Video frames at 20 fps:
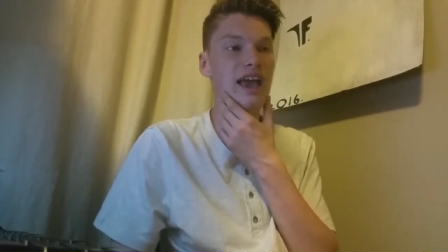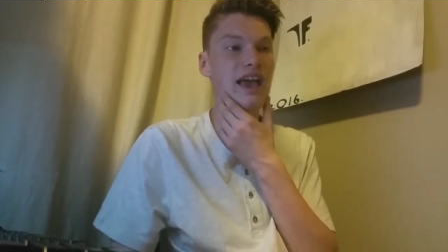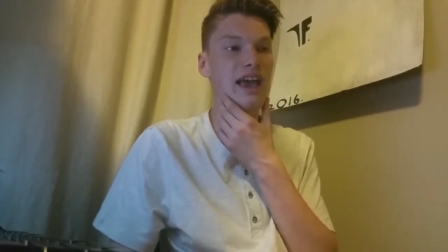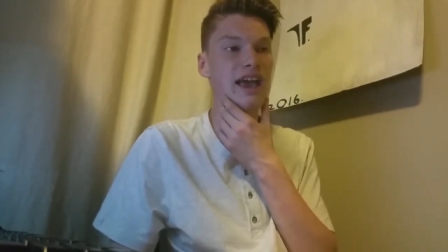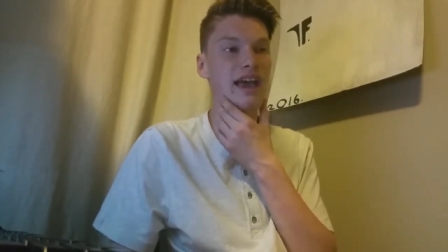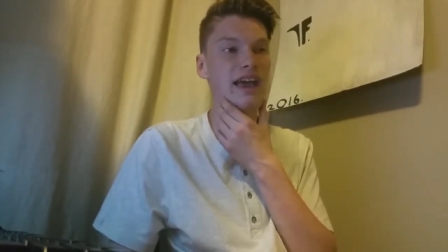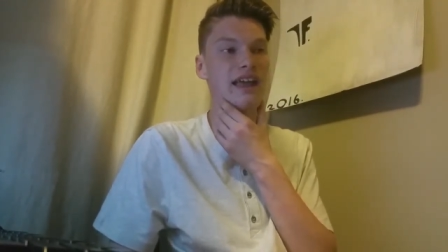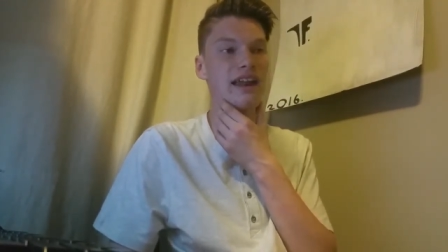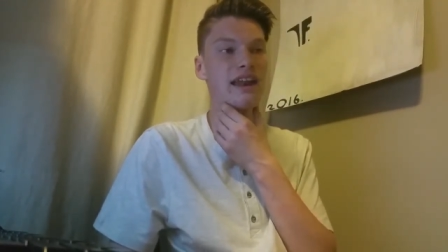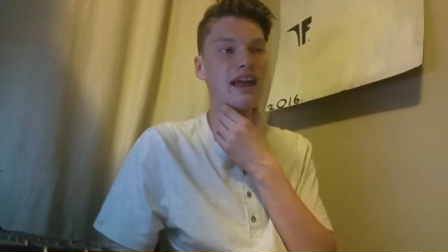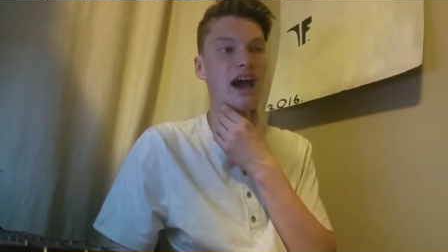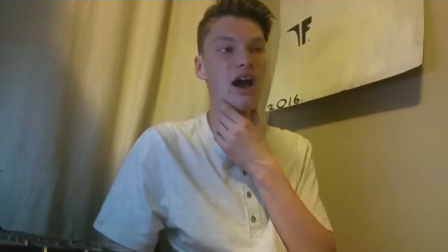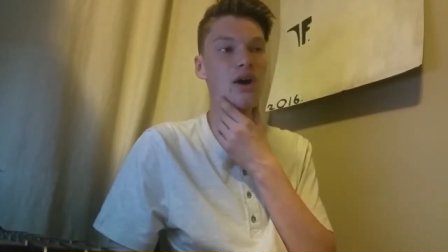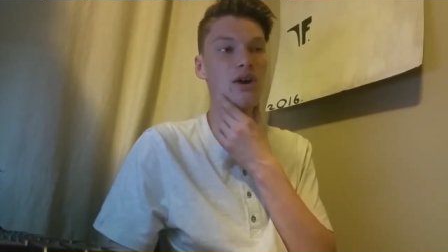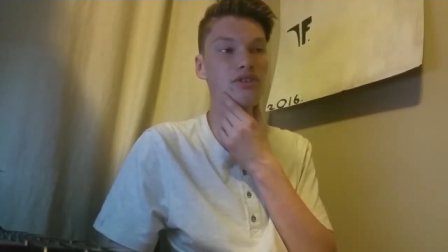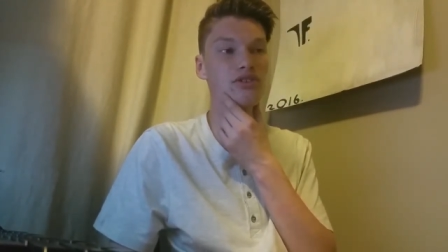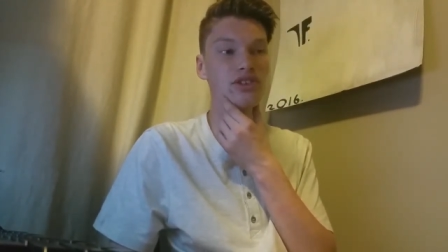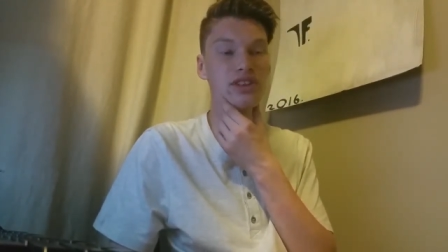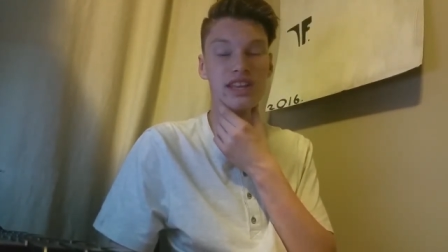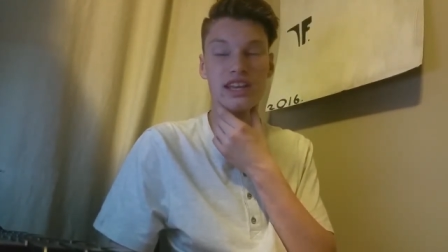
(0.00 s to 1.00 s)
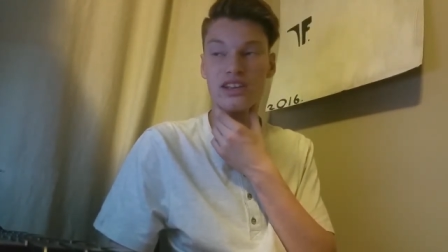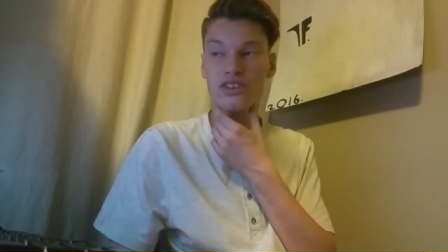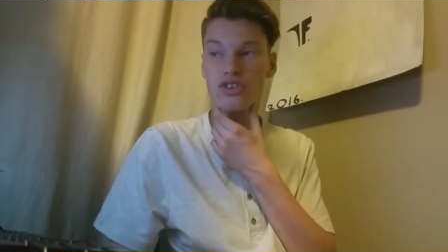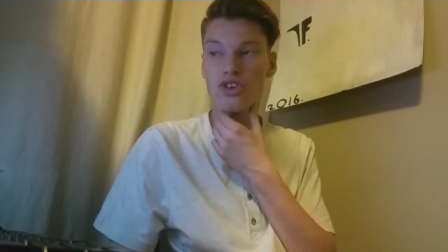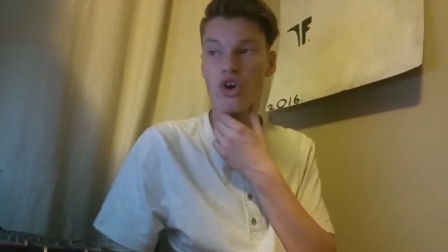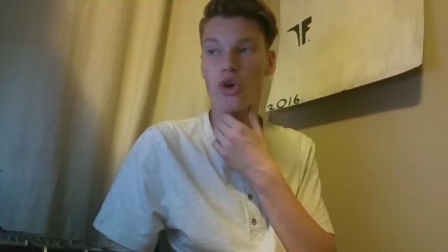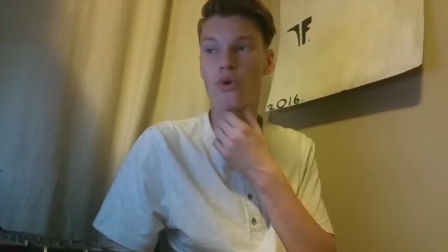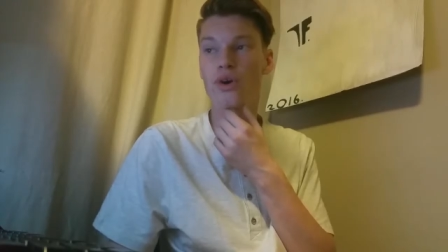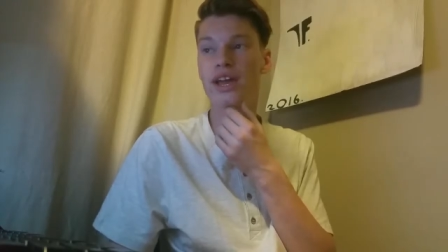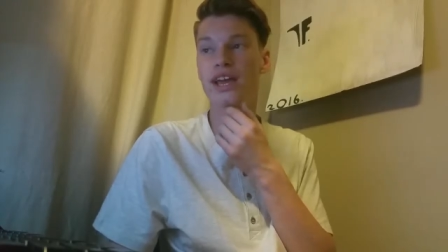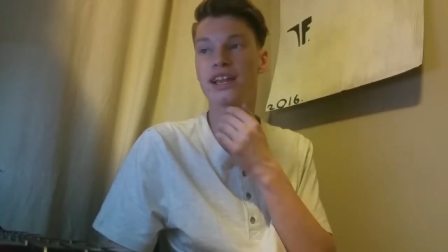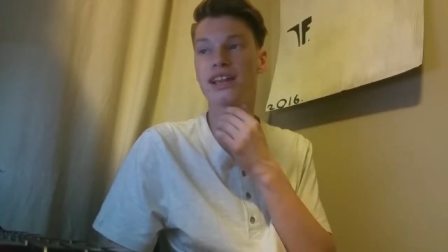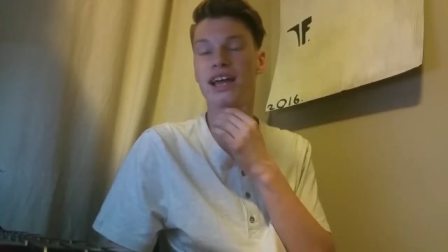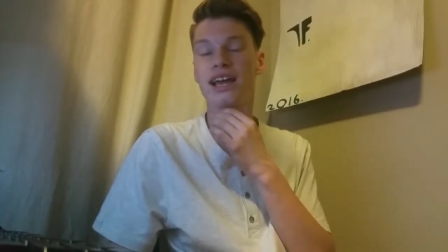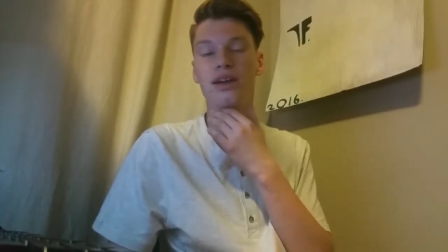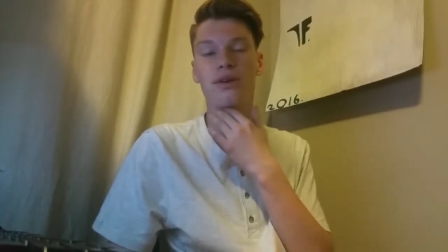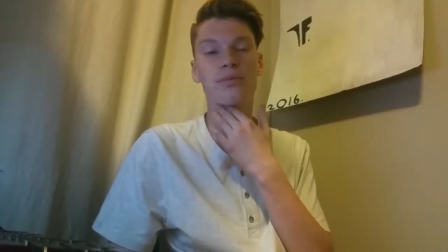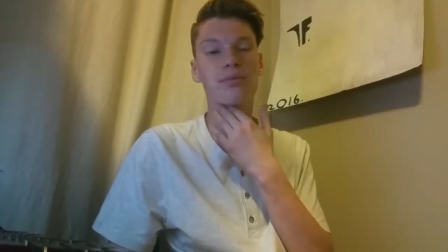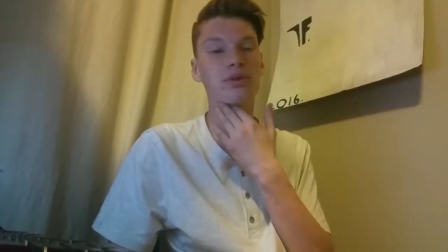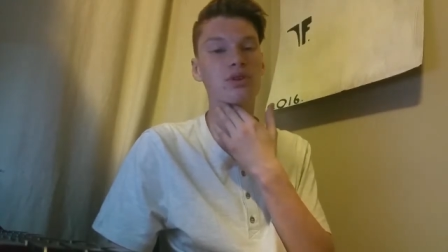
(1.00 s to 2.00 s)
and how everything's going,
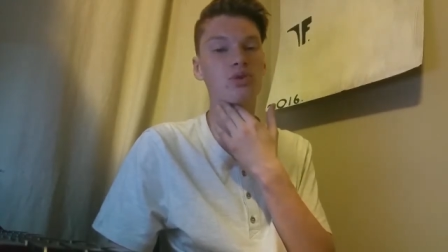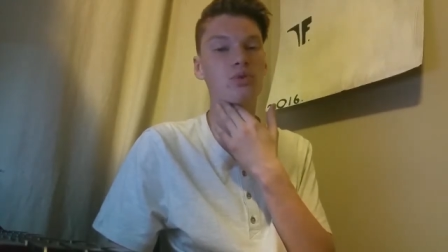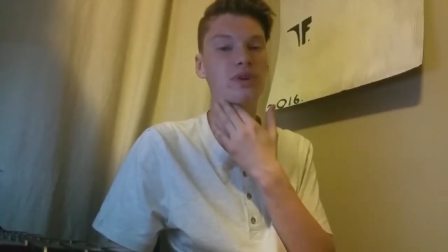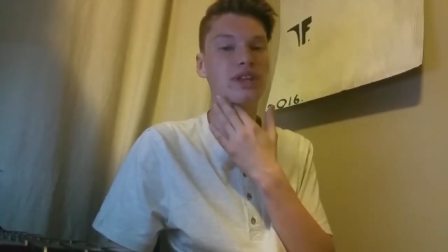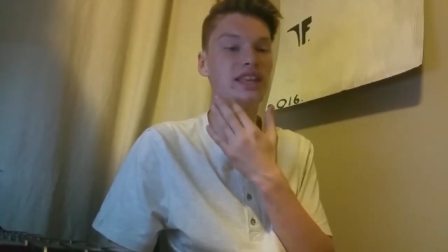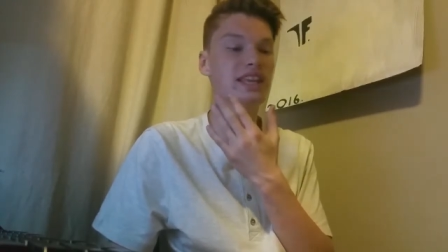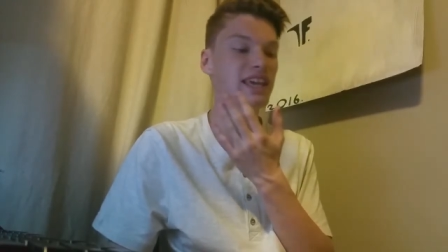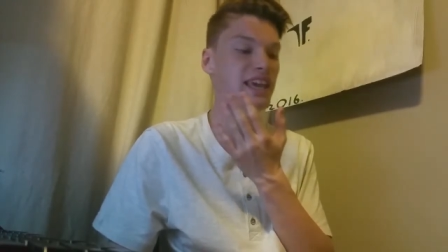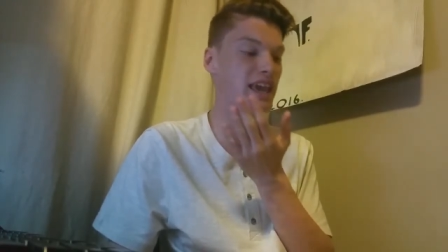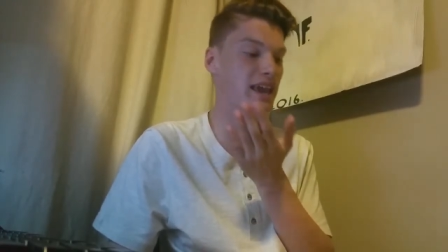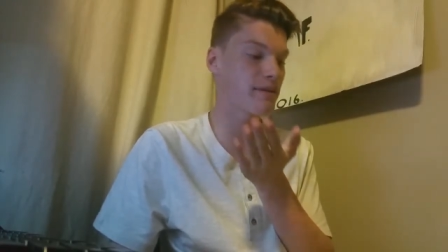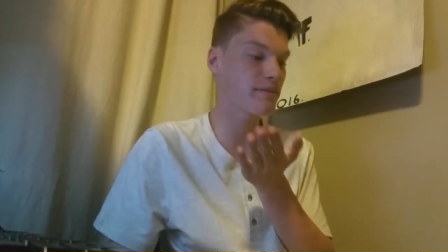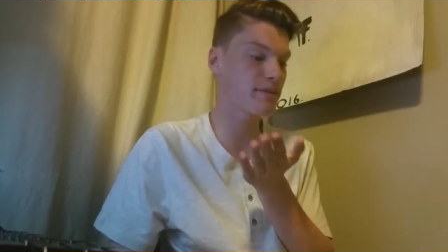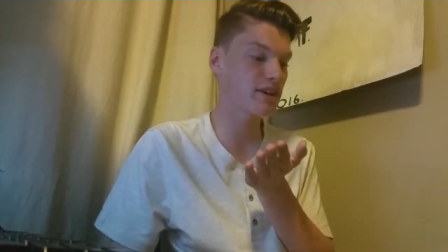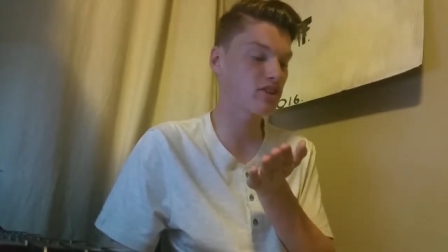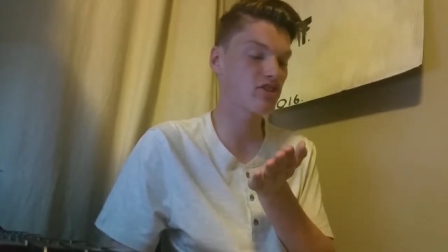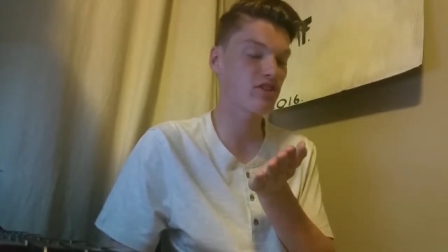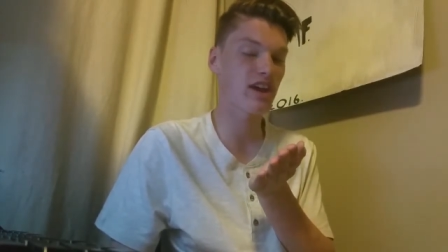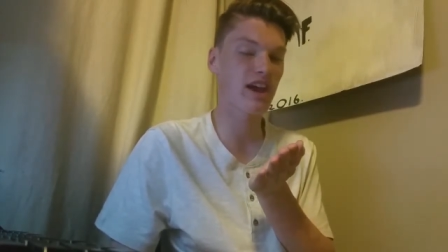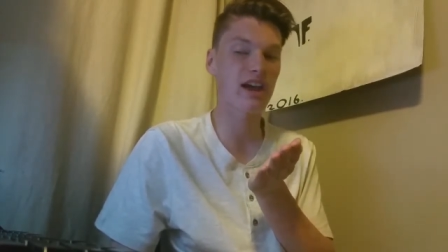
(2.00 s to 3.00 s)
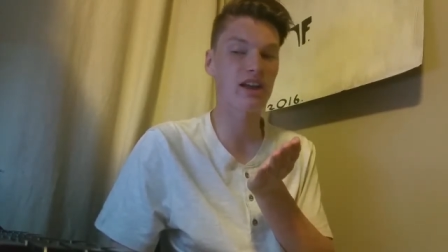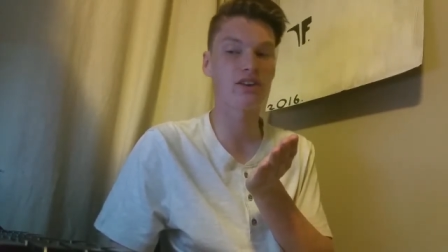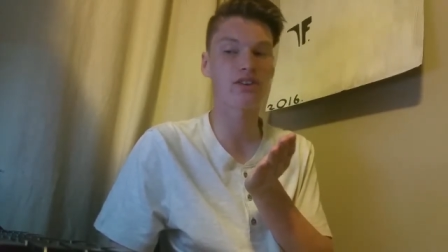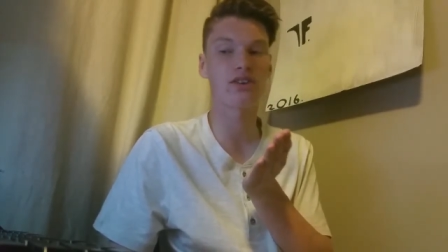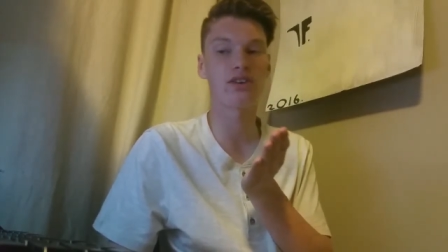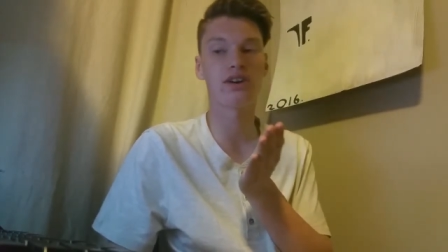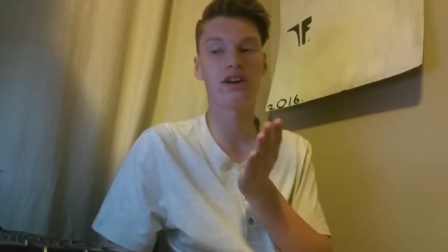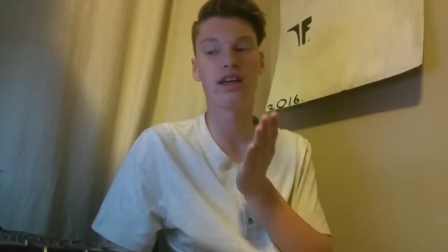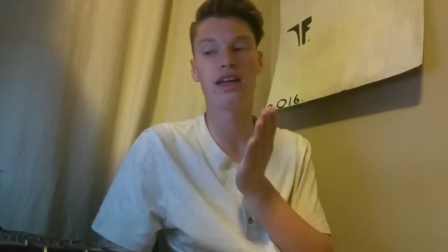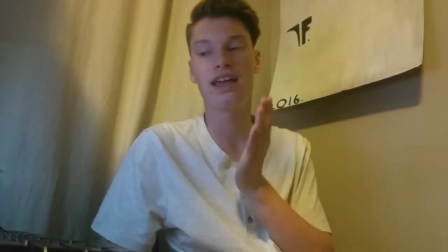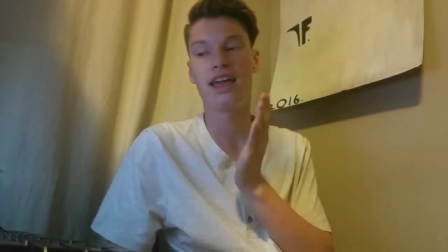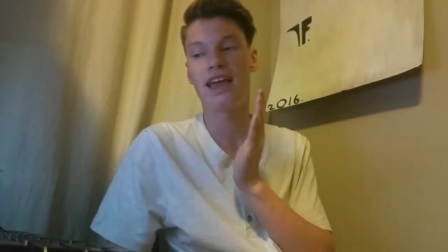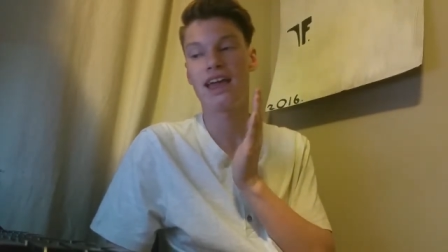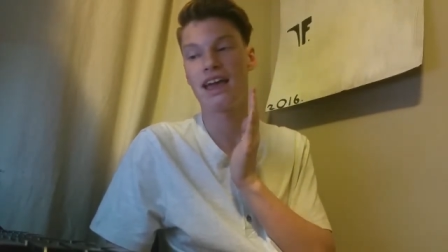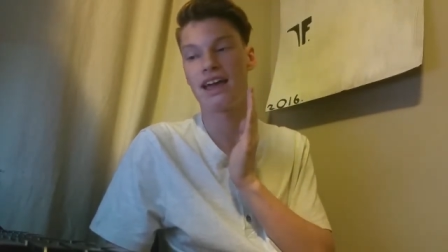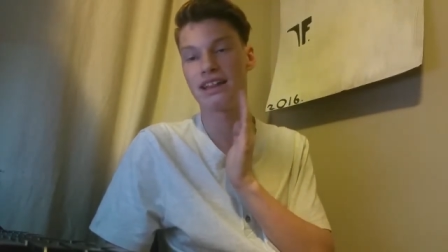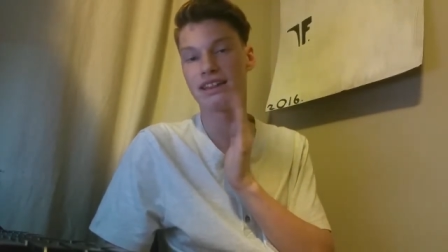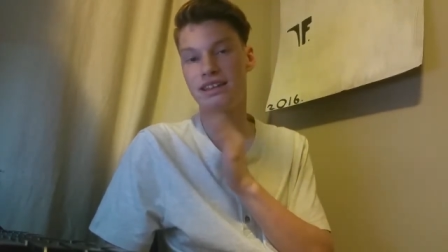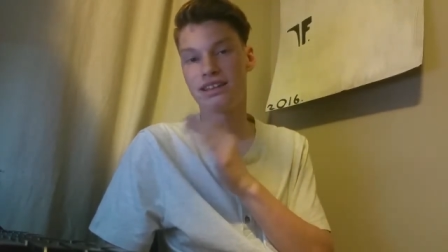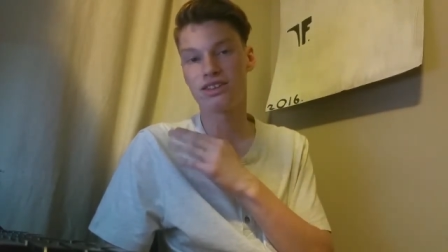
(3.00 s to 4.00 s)
like between the gaming channel
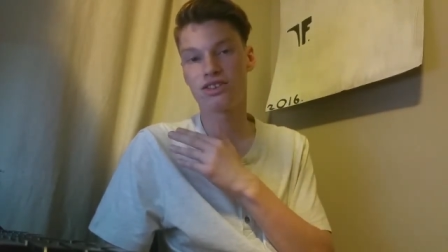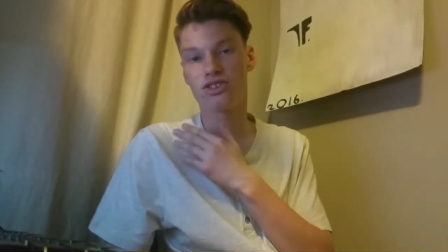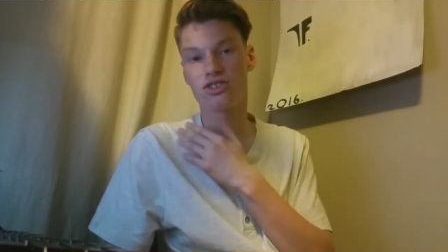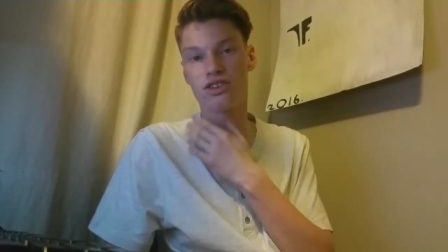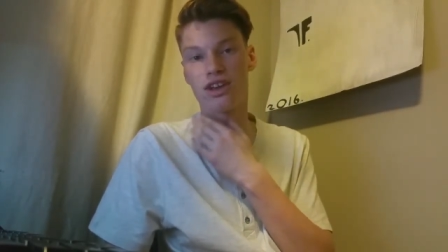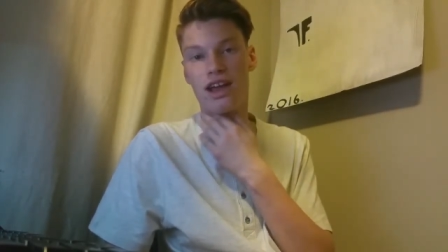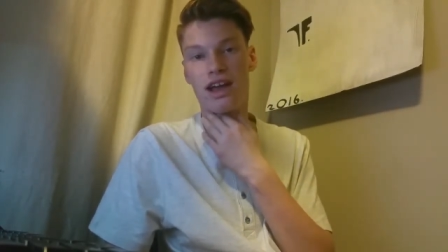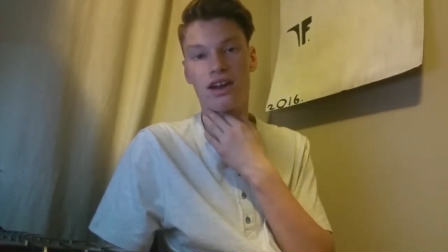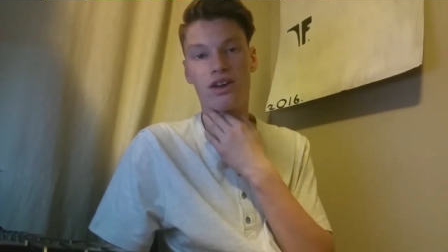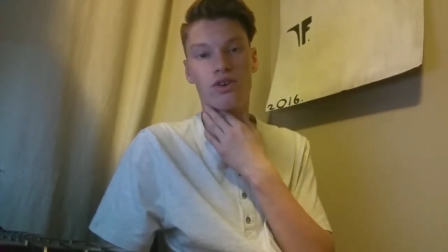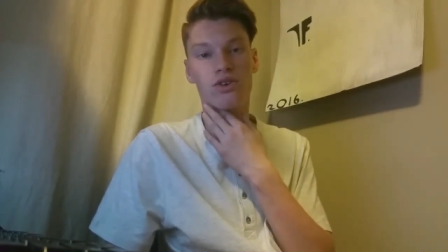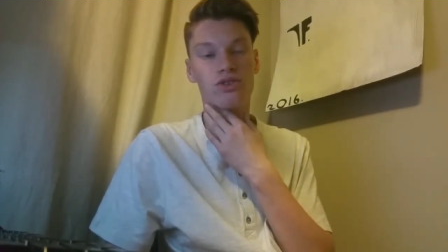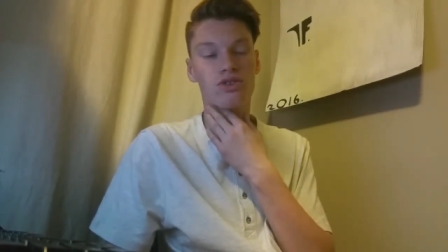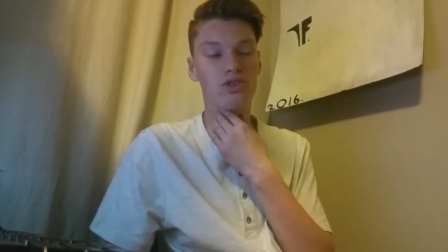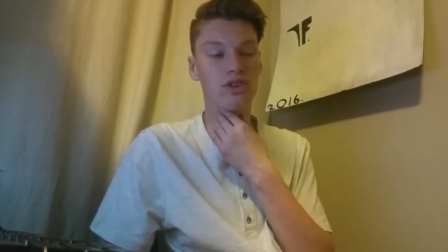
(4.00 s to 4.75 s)
and this channel.